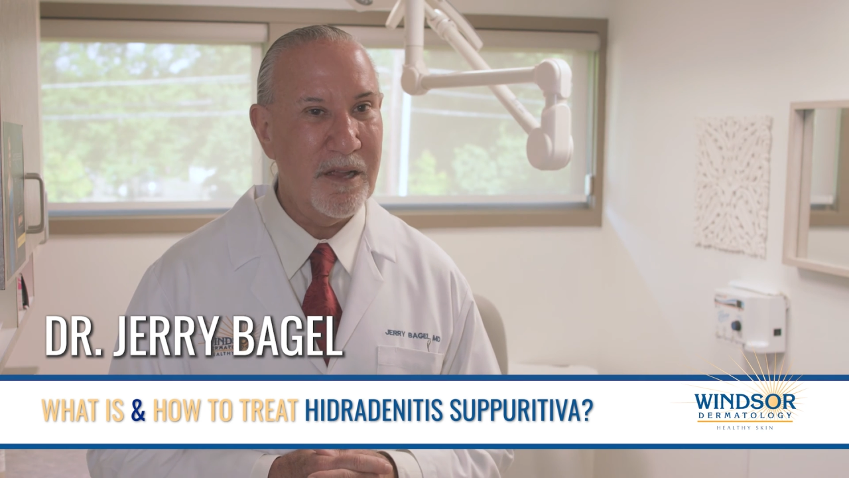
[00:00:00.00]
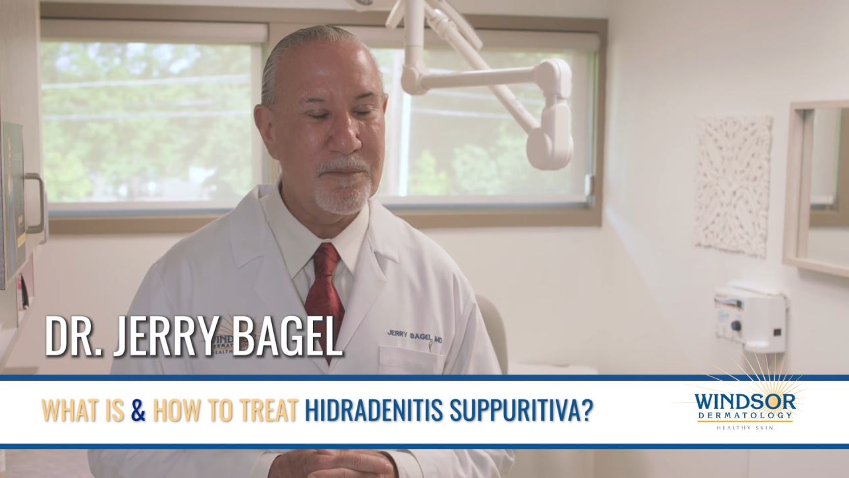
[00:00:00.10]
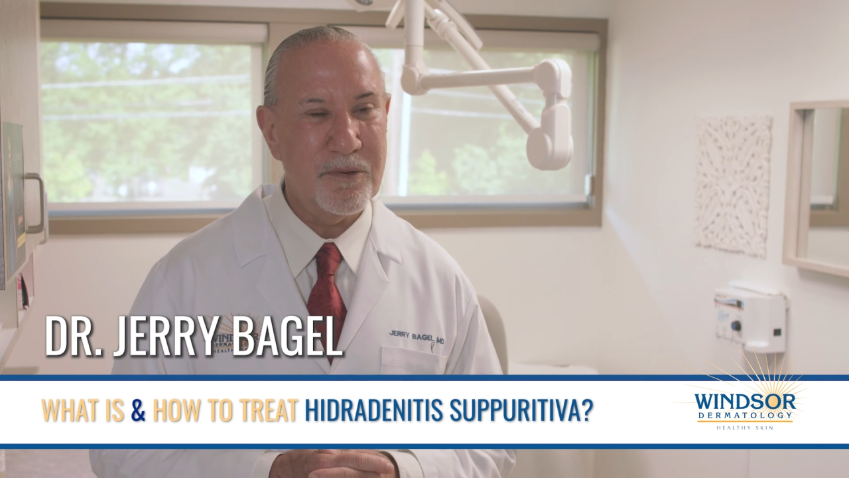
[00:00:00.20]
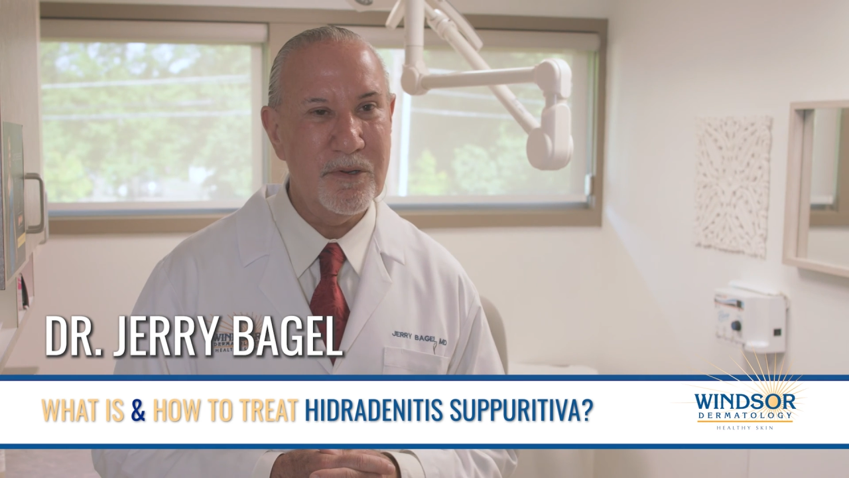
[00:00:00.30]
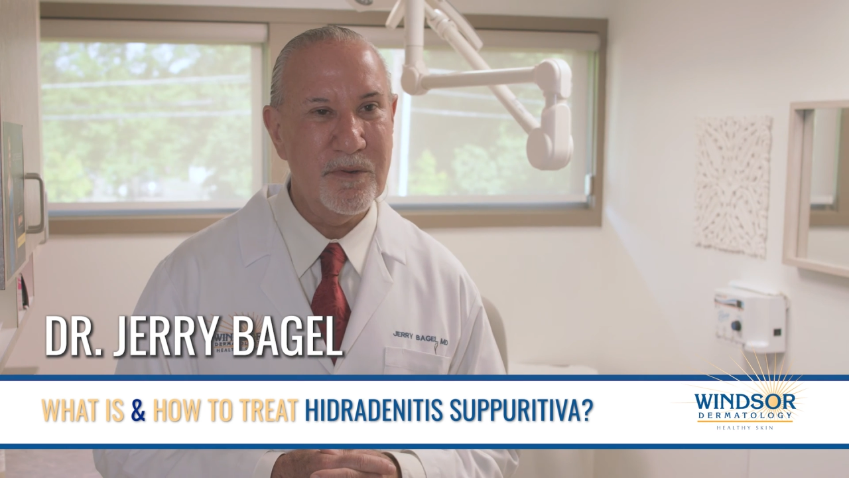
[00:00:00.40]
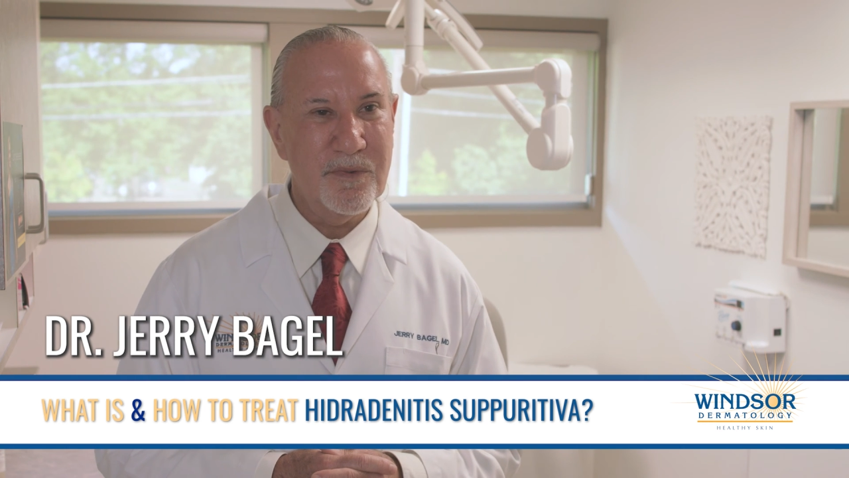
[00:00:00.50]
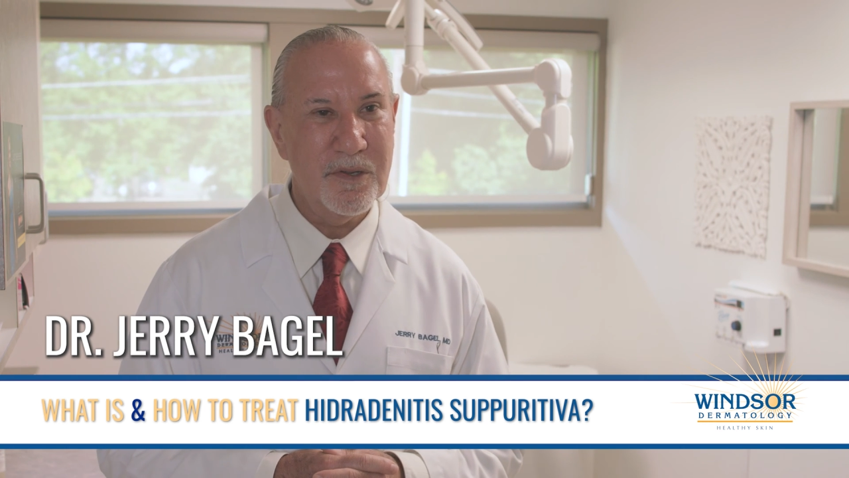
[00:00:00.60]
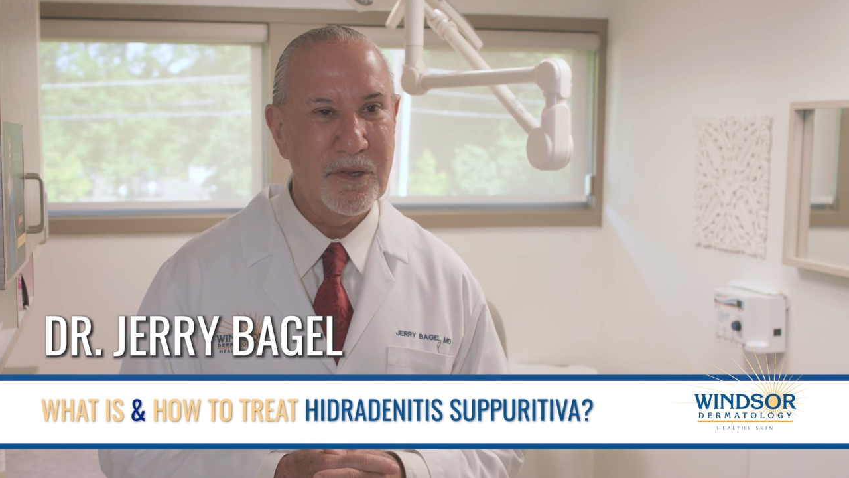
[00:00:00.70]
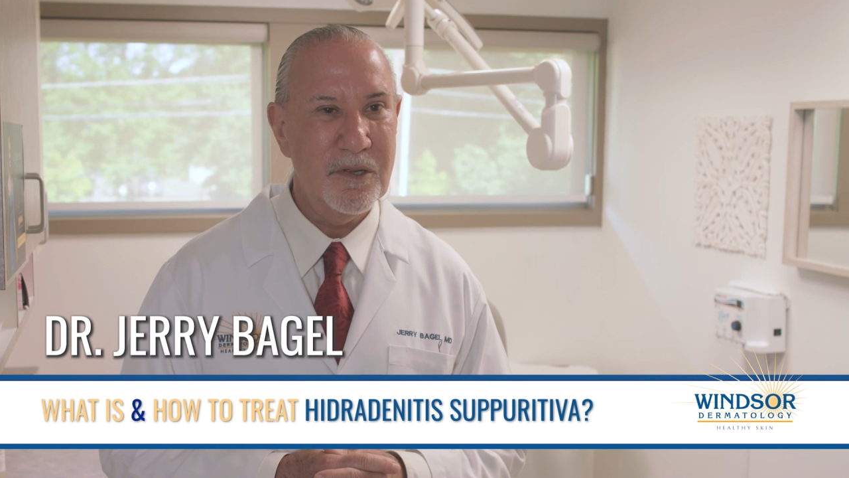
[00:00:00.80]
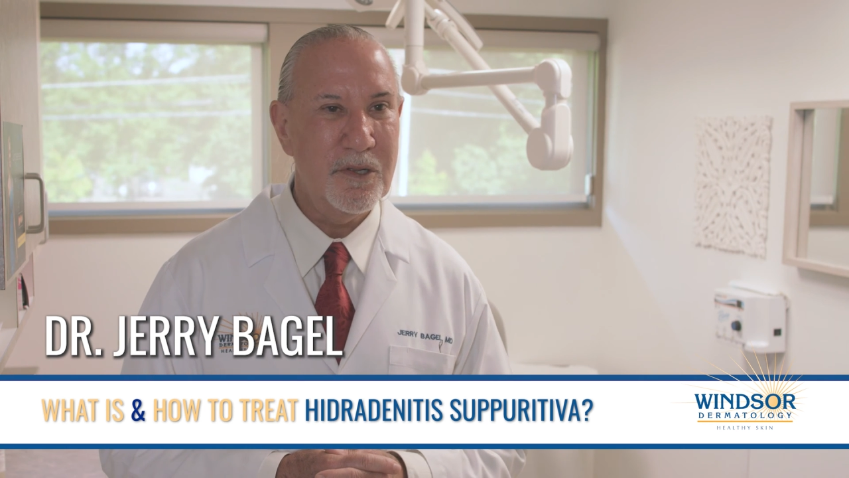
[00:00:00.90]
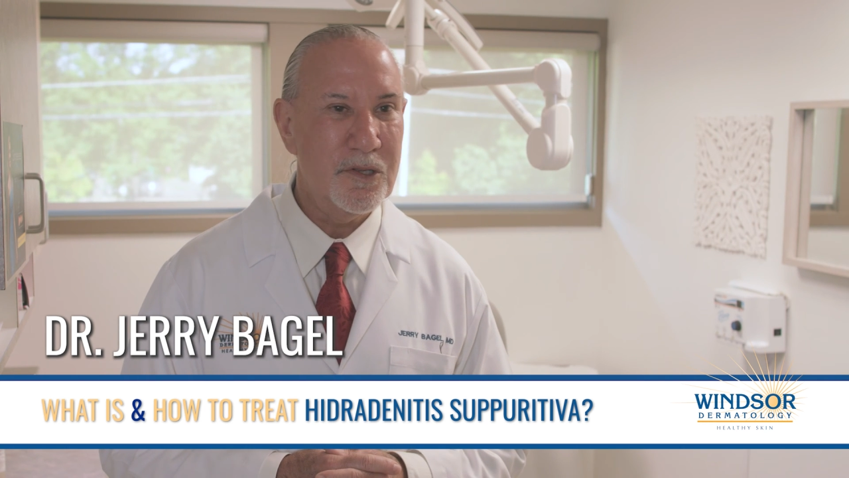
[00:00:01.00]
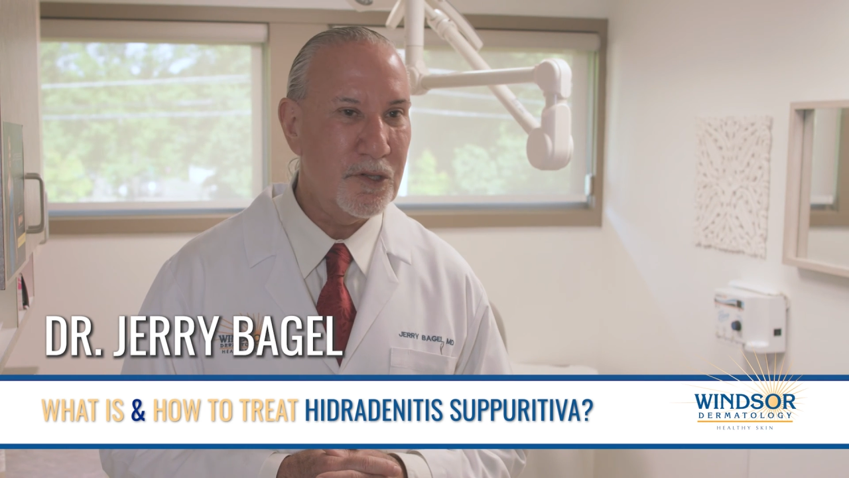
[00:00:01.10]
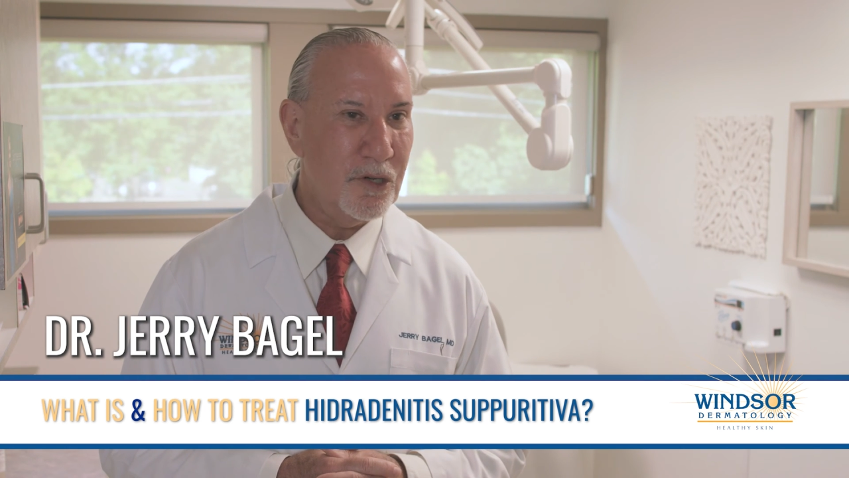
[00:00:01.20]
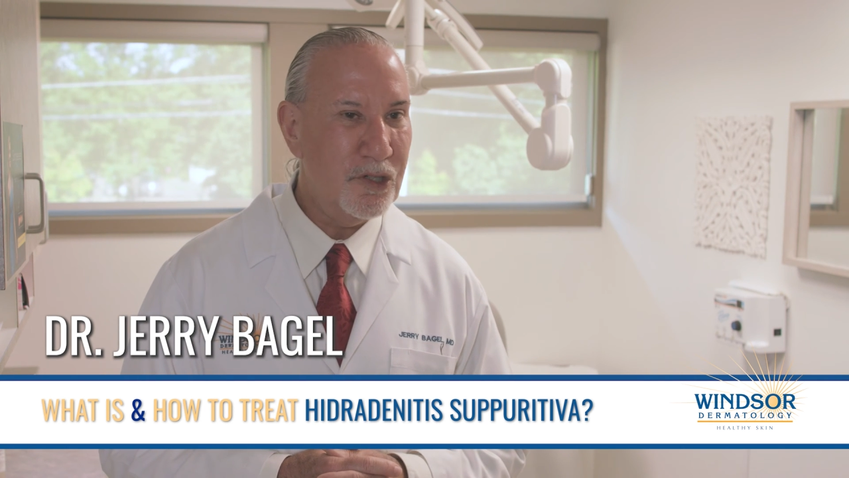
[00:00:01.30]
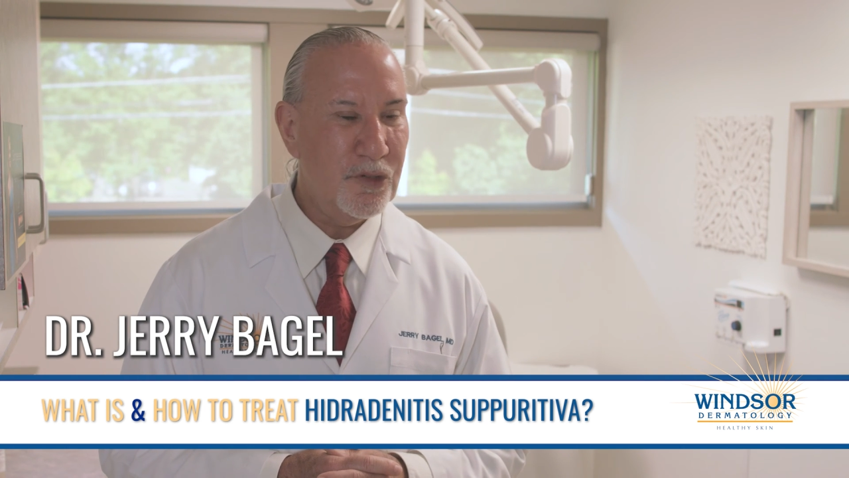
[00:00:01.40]
approved.
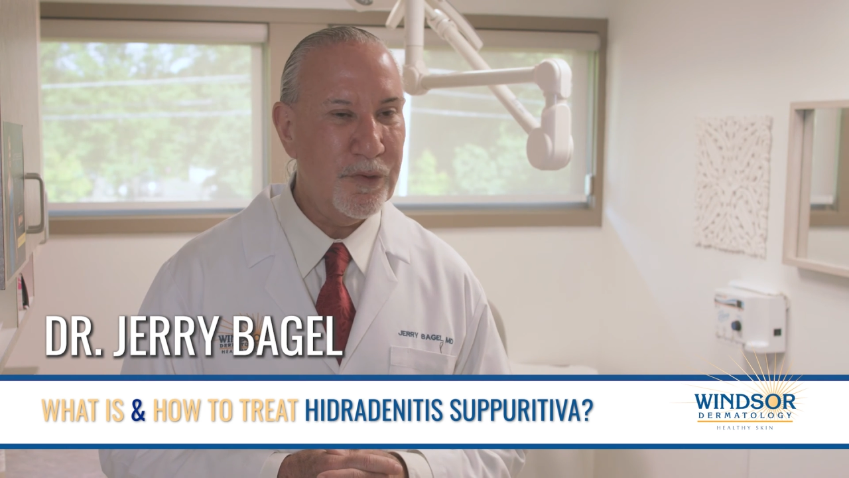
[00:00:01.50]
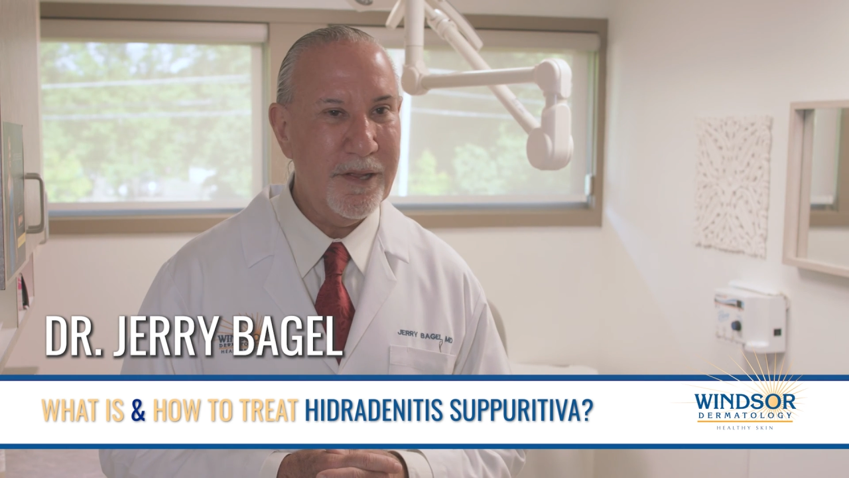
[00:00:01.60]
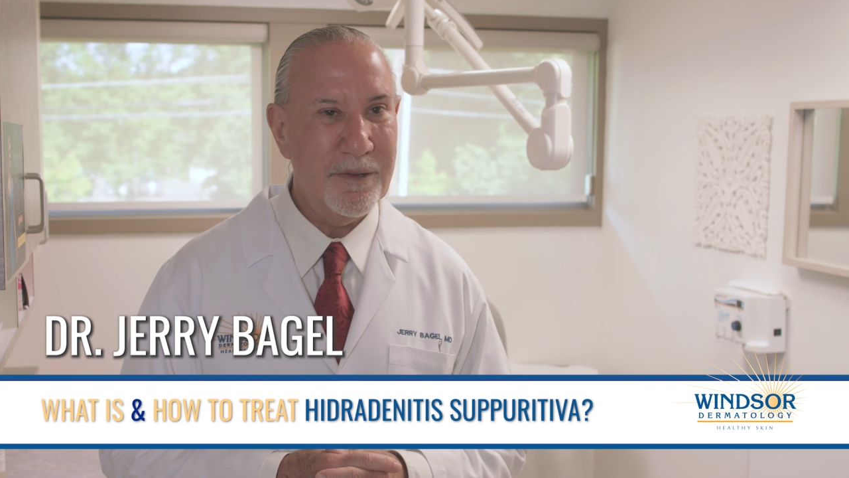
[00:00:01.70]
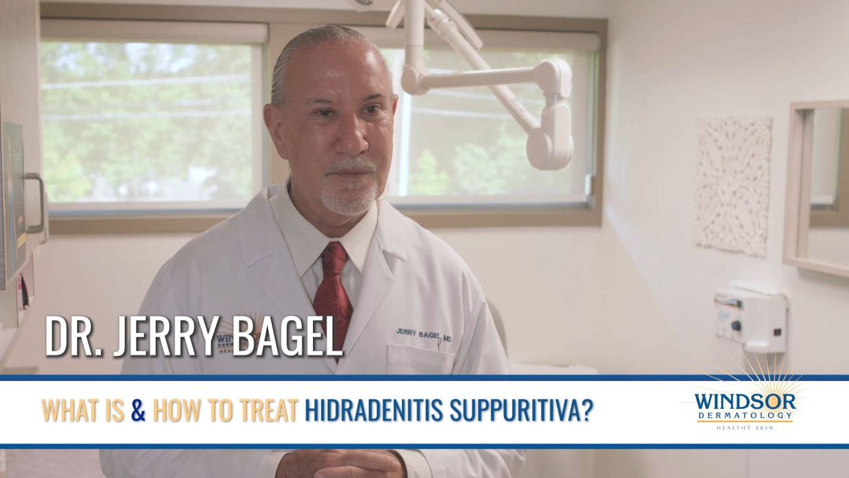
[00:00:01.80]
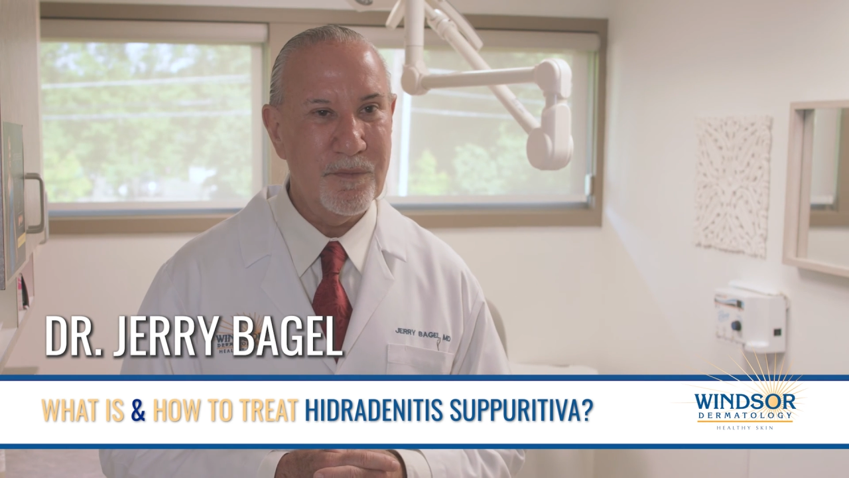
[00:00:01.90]
Surgery,